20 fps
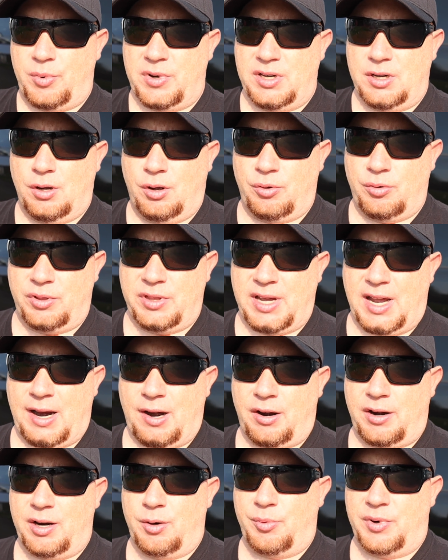We know the
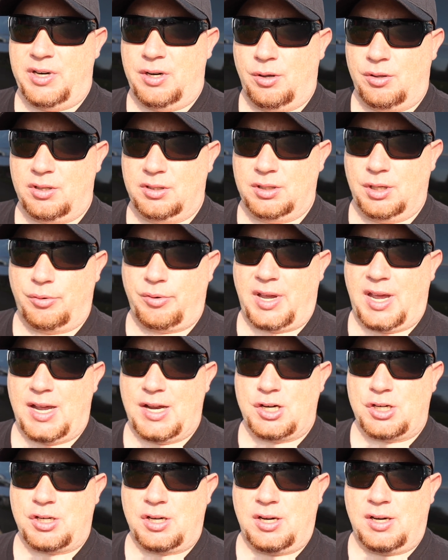area, we know the
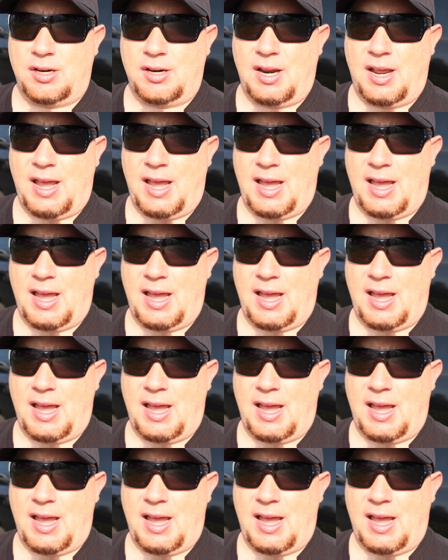location,